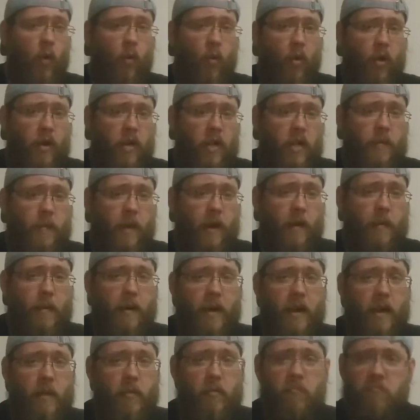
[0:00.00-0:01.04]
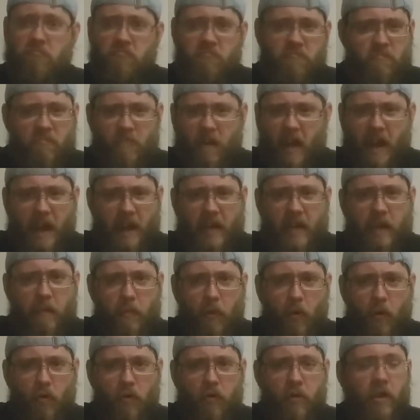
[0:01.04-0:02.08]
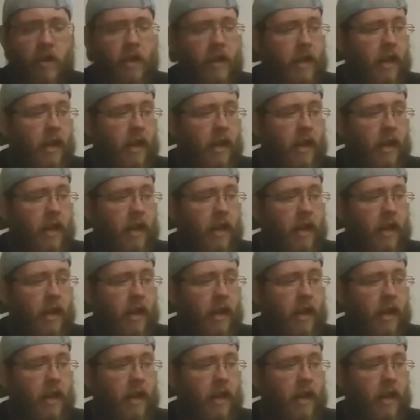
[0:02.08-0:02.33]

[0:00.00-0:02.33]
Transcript: one inspired by Animal. I had to get both.